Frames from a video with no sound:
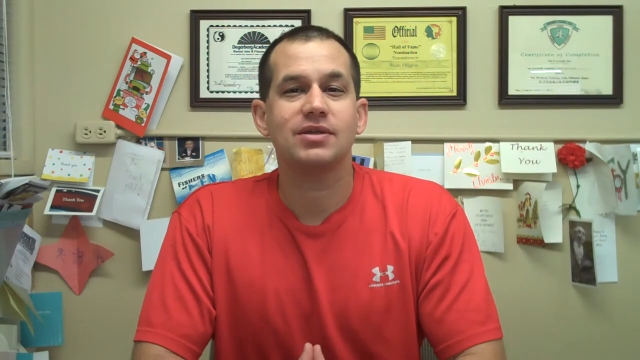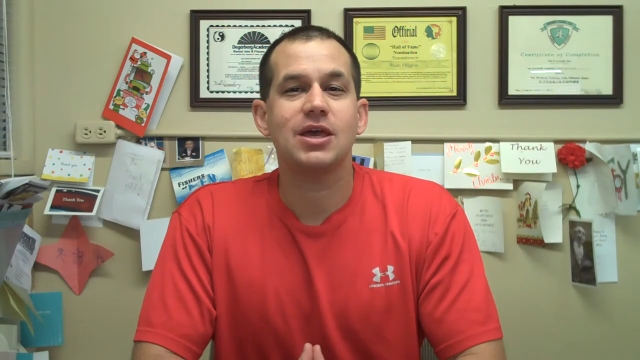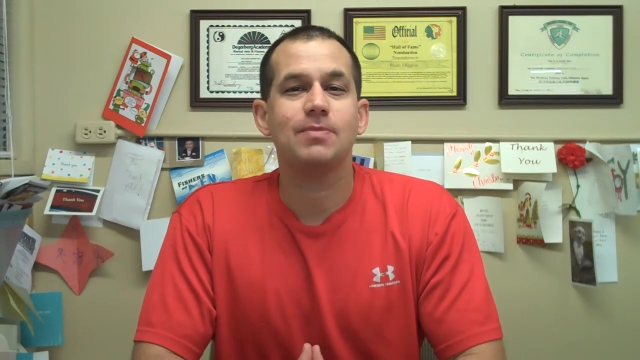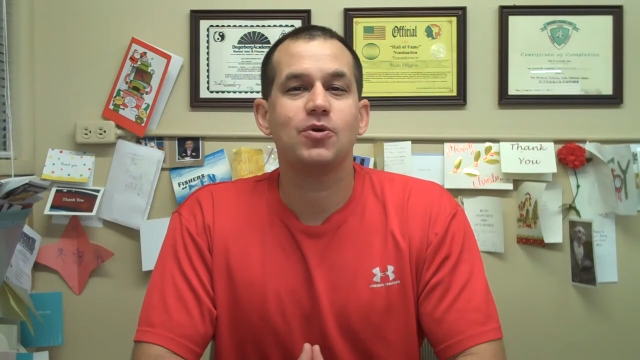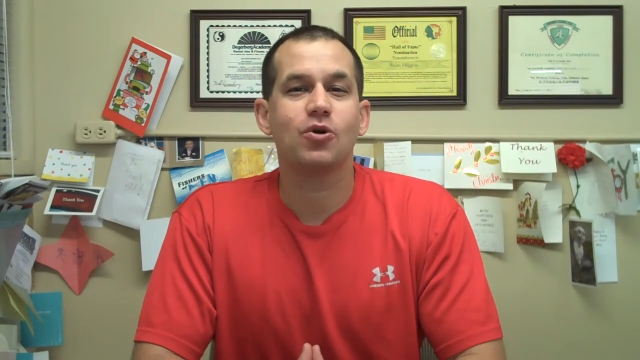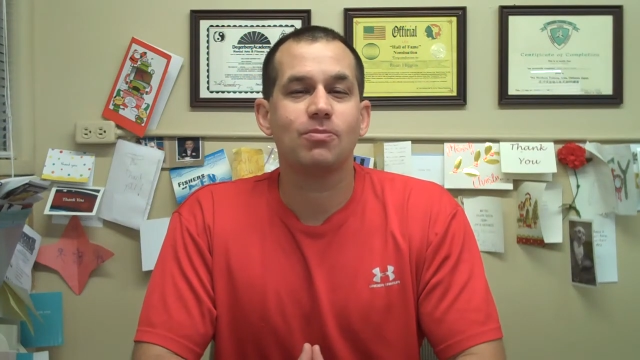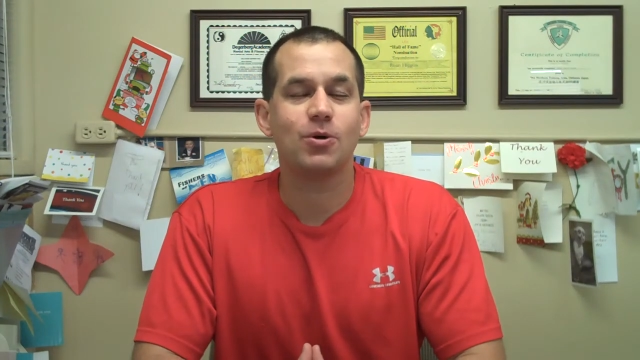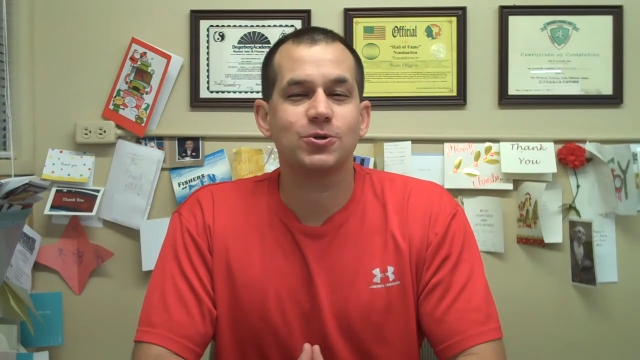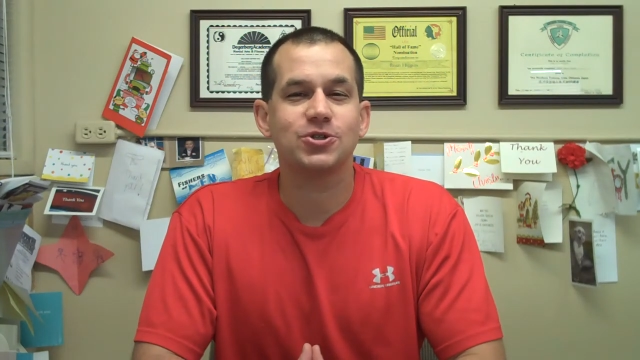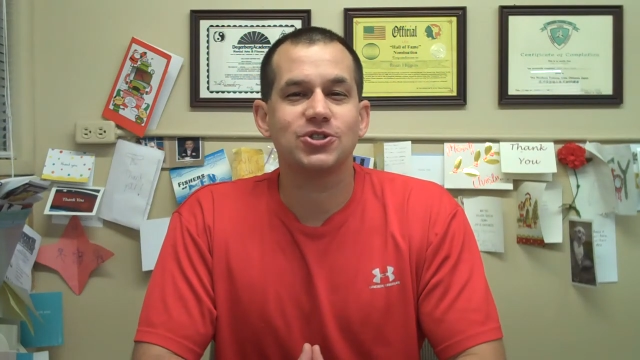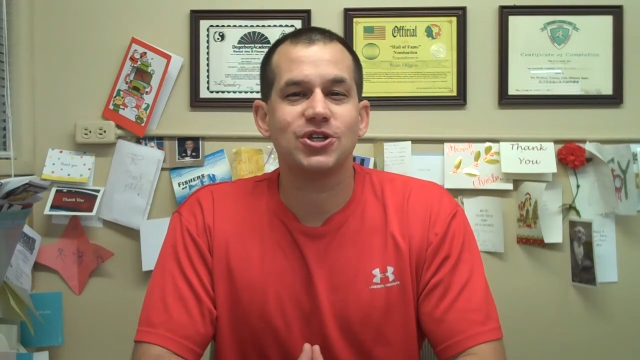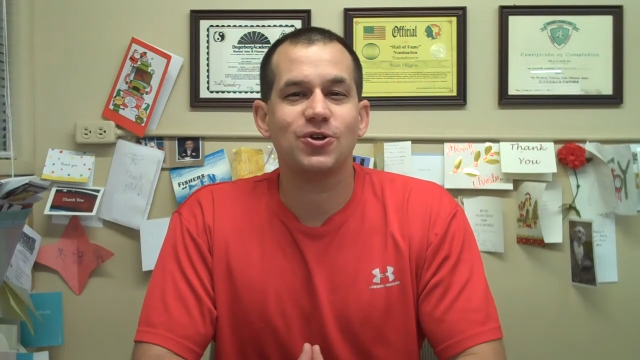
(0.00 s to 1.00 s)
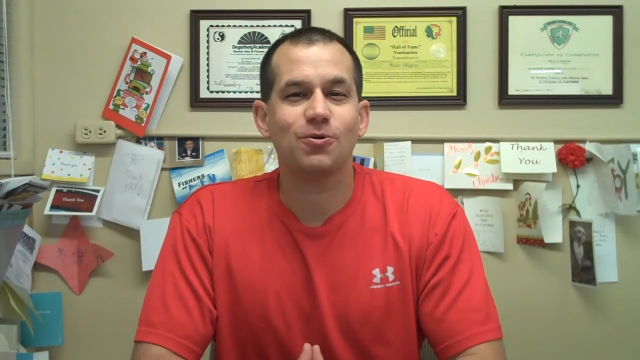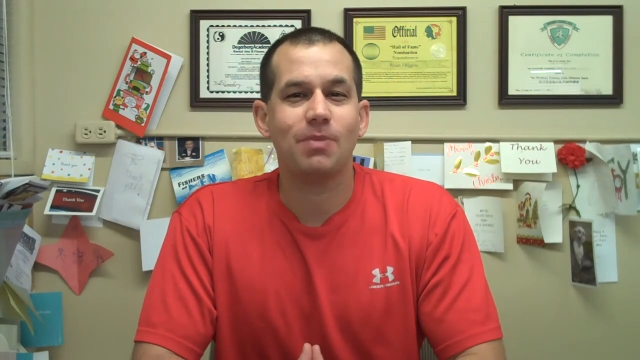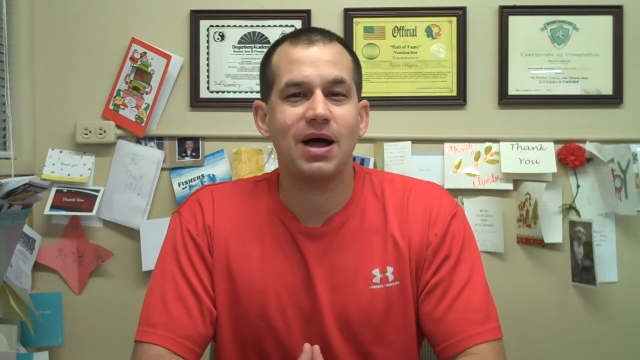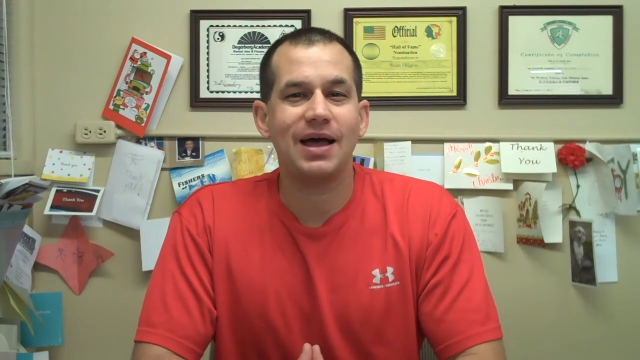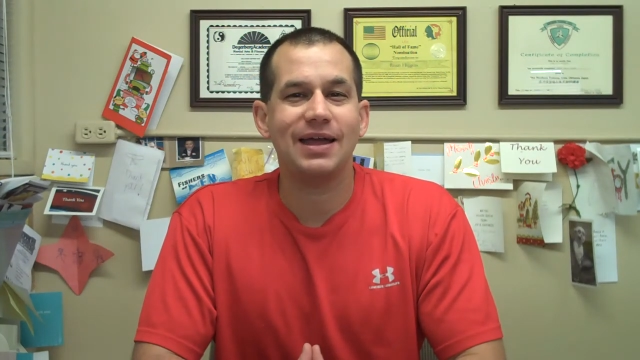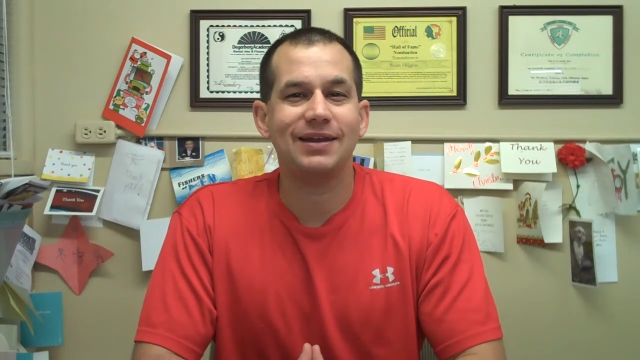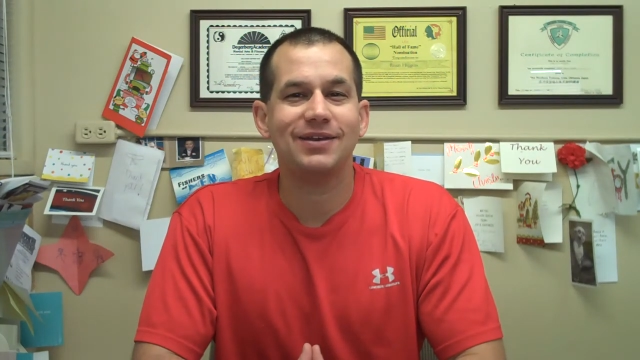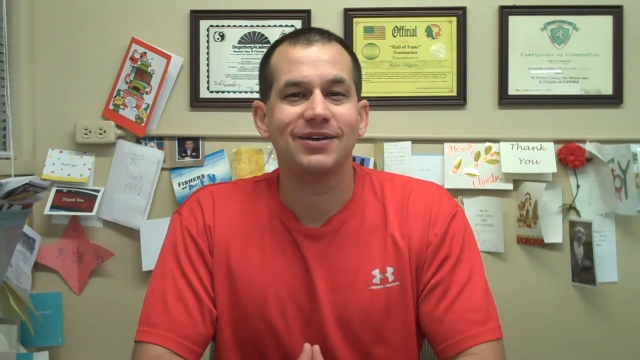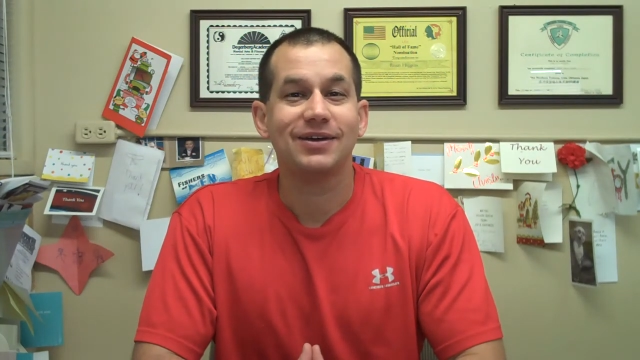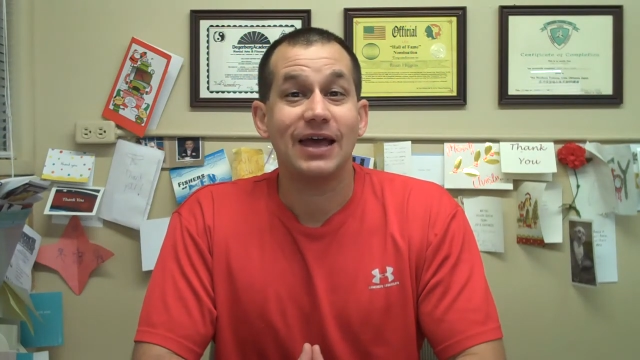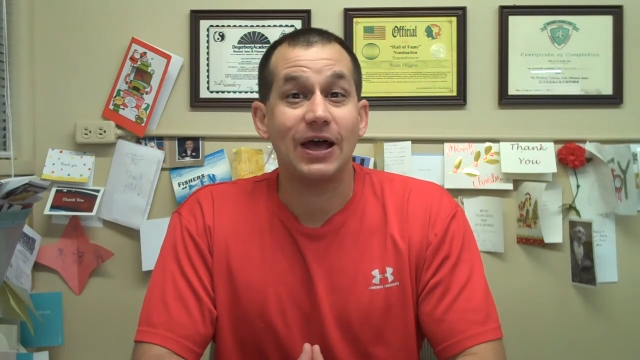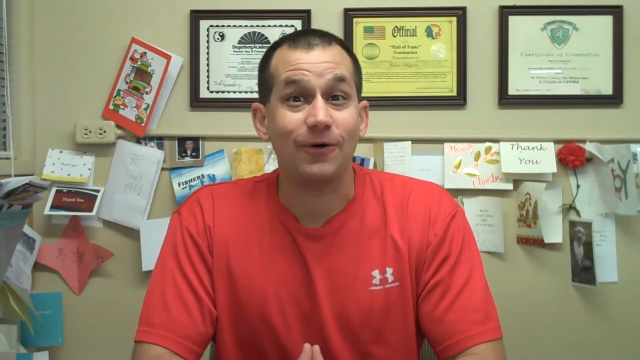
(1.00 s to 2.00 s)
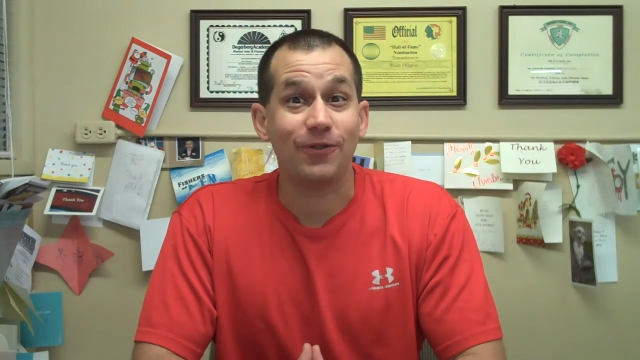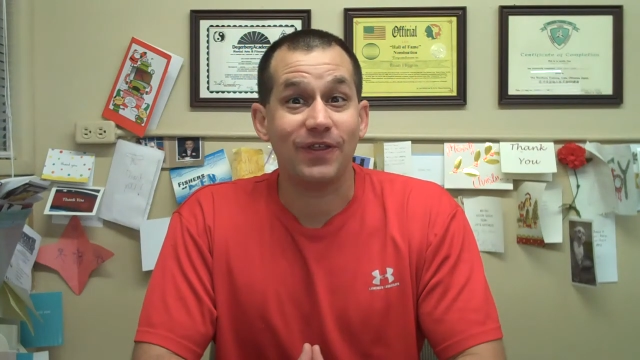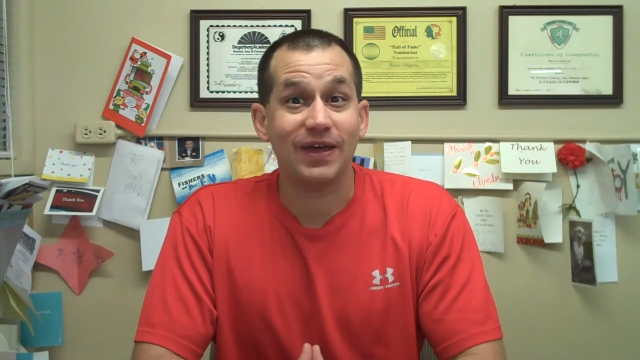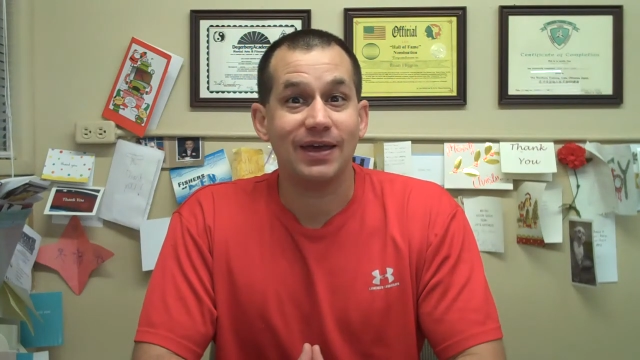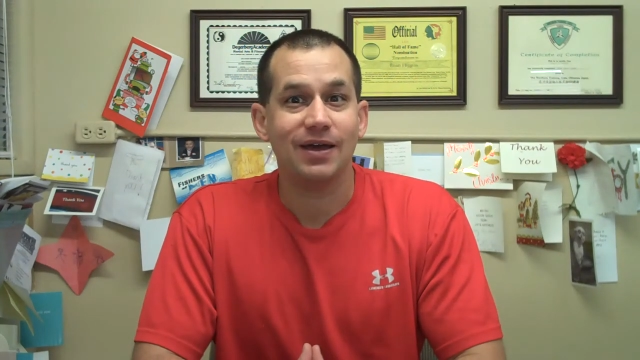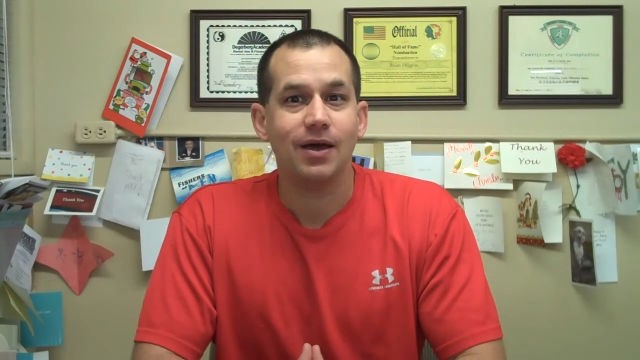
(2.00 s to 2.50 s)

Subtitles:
keep your emotions and your mind healthy.